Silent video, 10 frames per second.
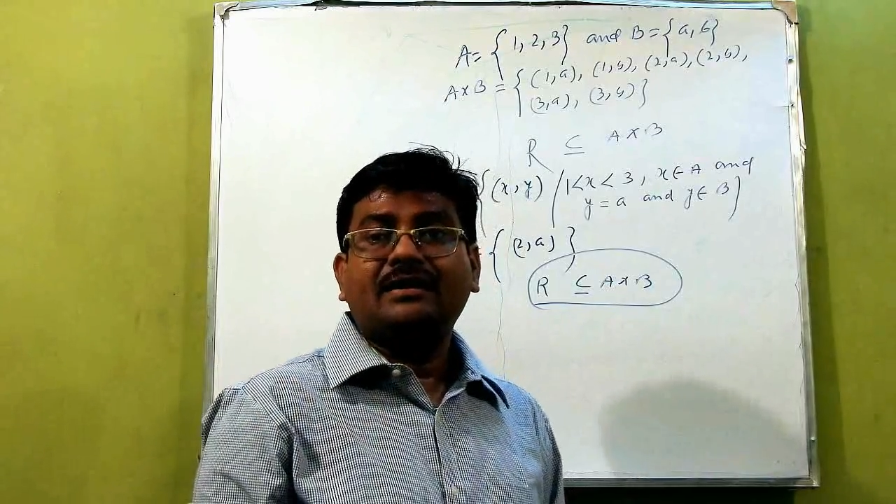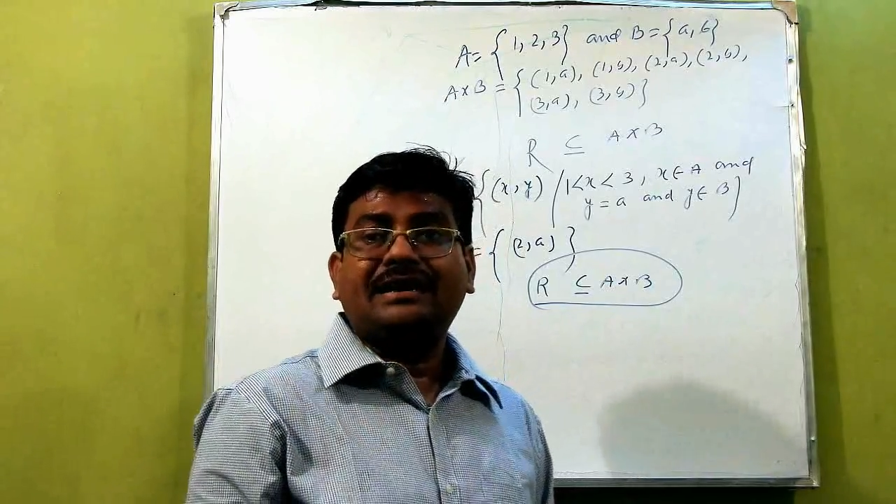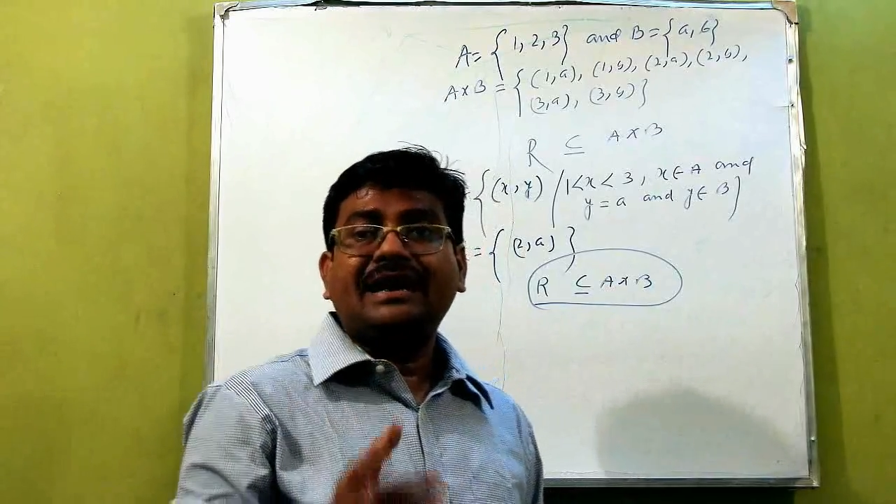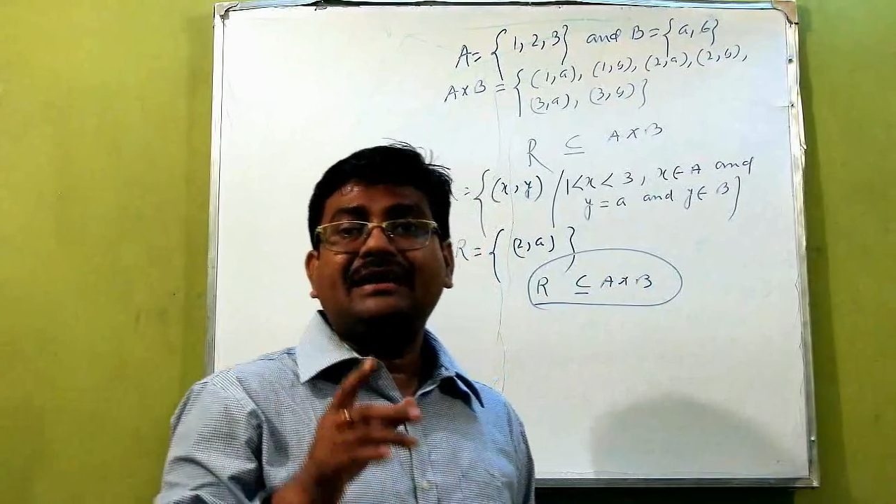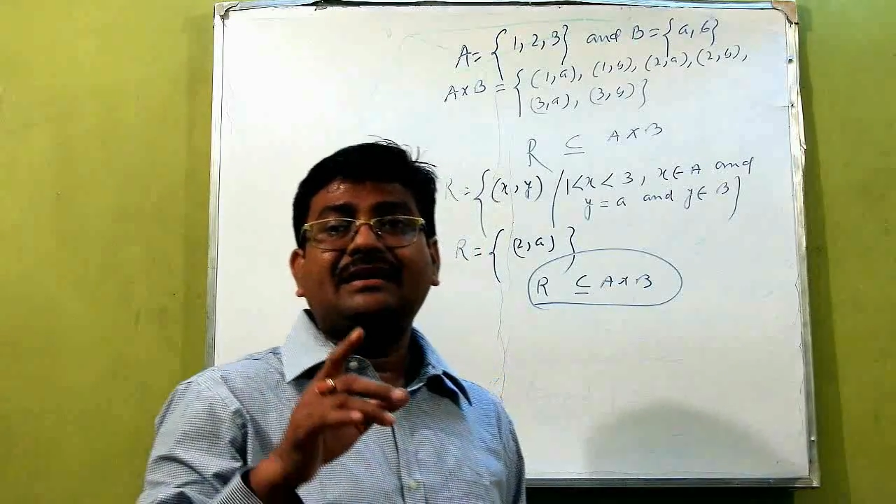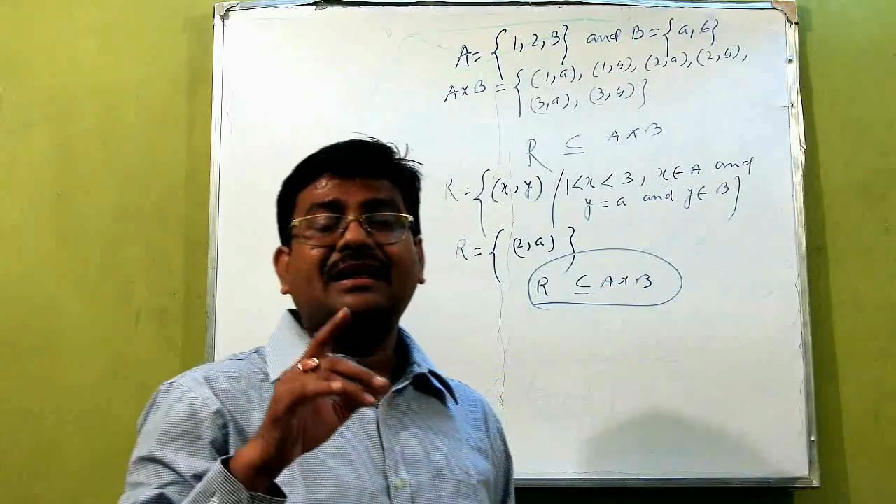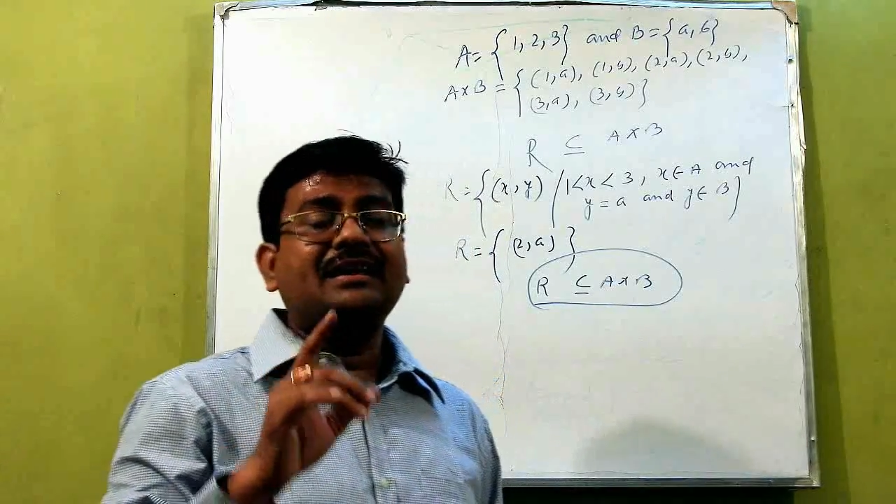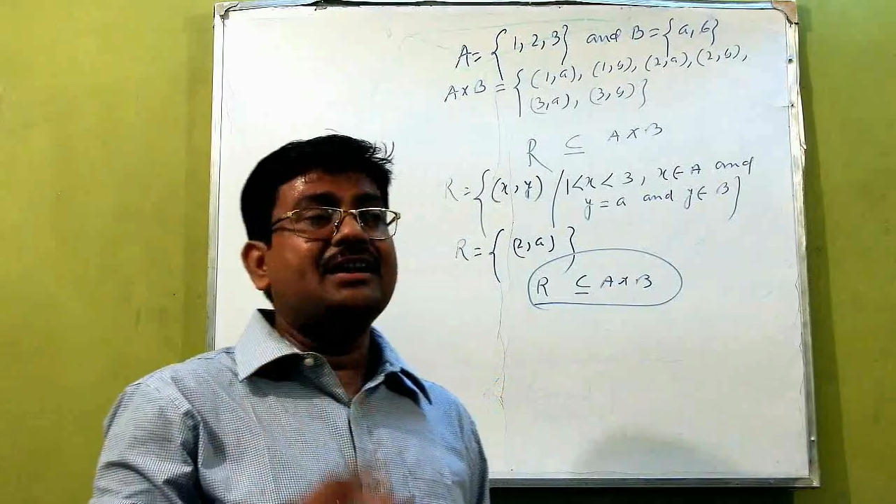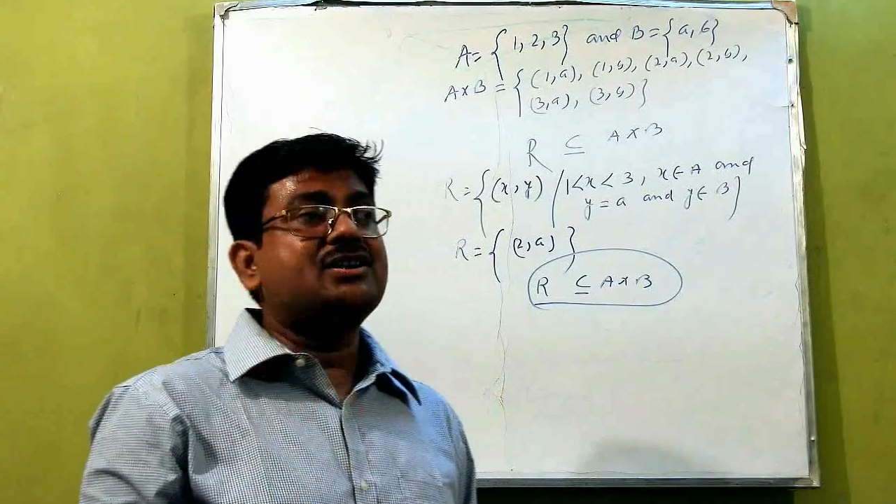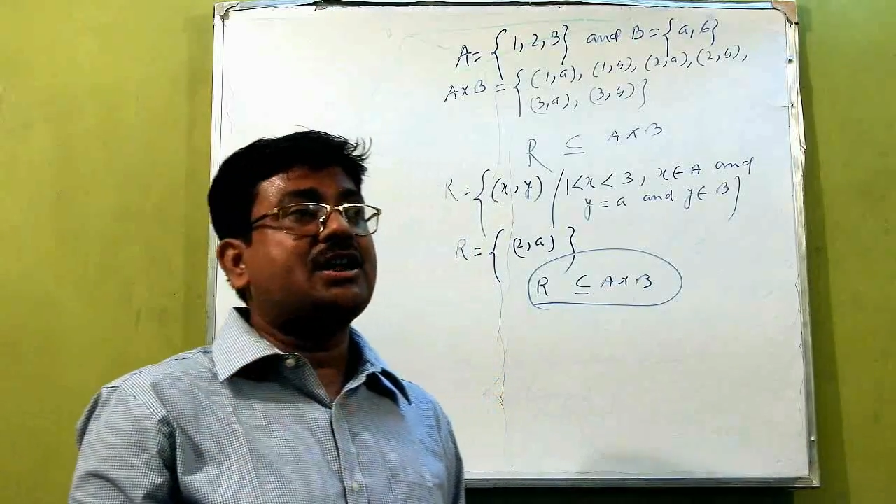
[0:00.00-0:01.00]
then the
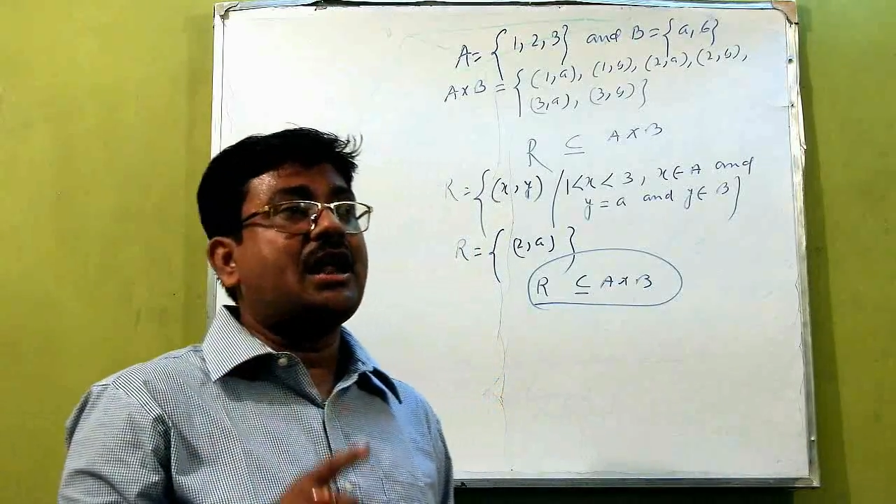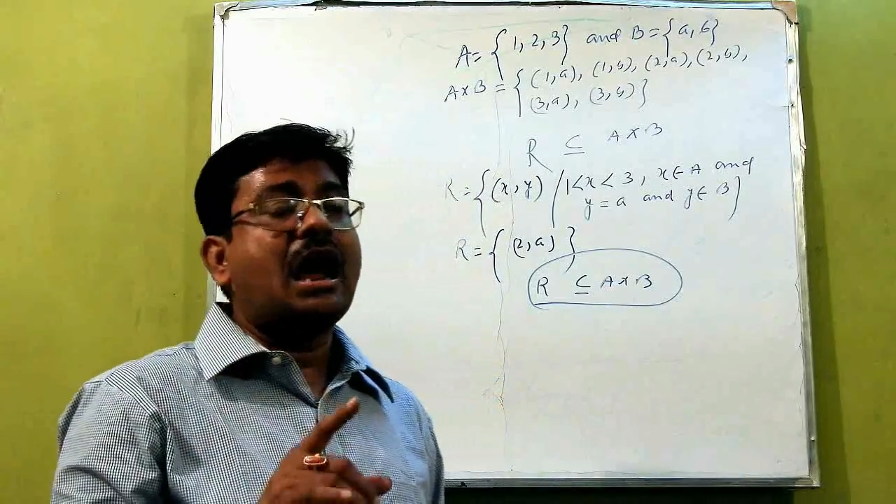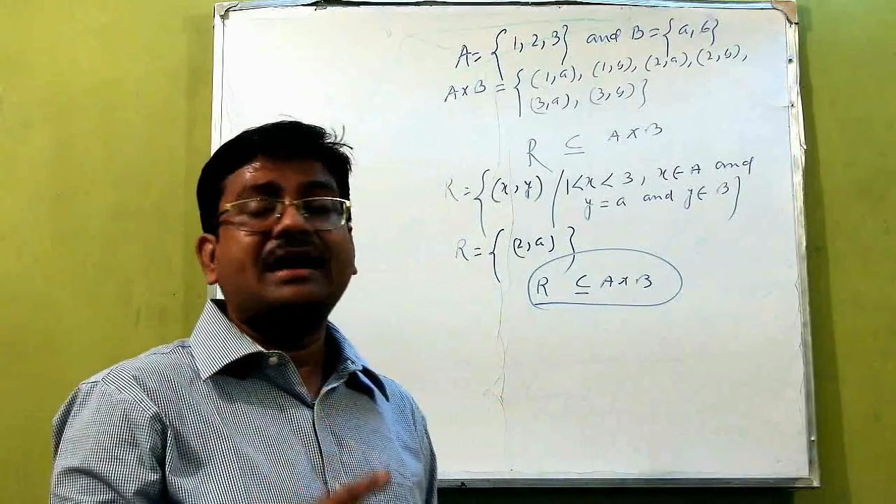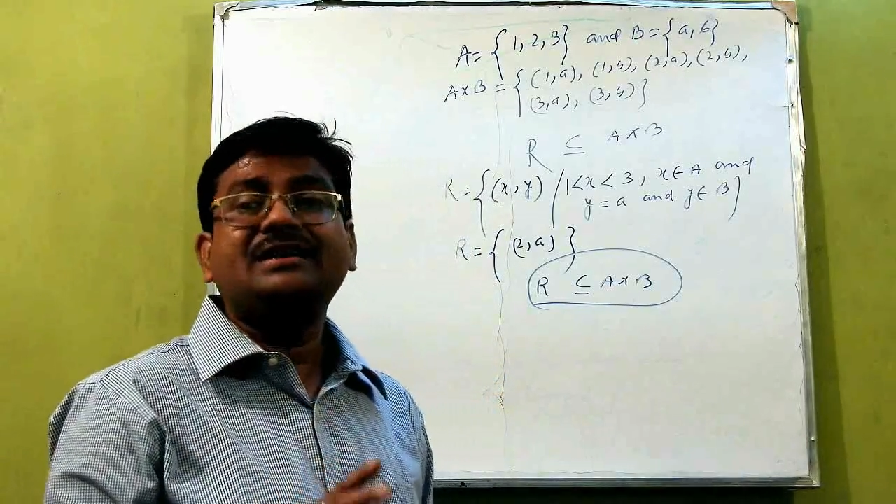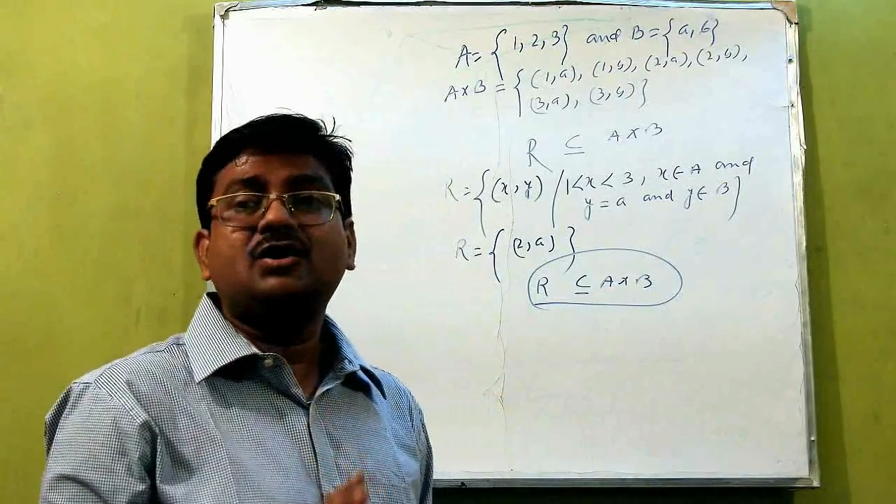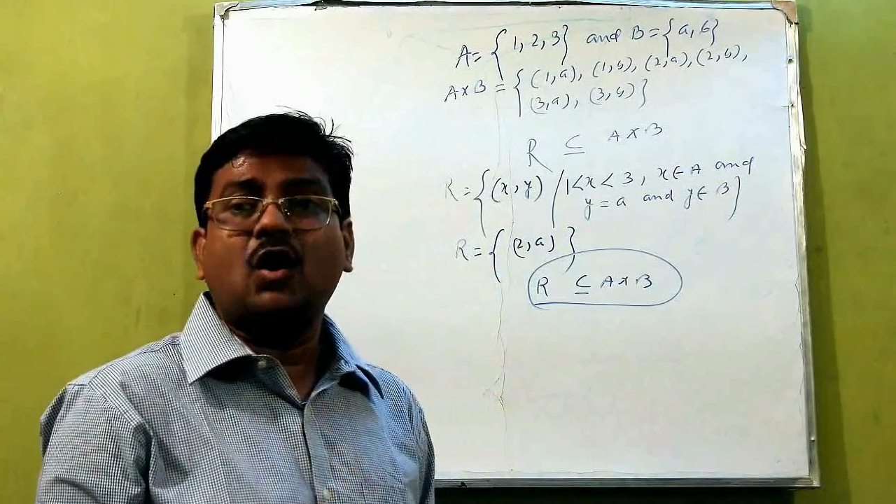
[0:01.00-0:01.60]
relation R is